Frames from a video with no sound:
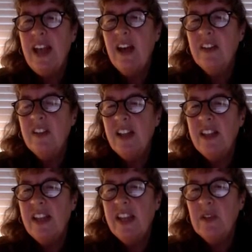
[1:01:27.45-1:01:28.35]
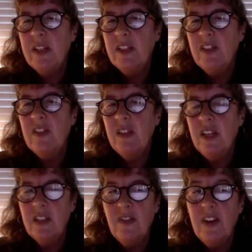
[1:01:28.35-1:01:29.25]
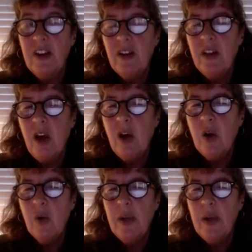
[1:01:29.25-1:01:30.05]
outside the aggregates gets very low,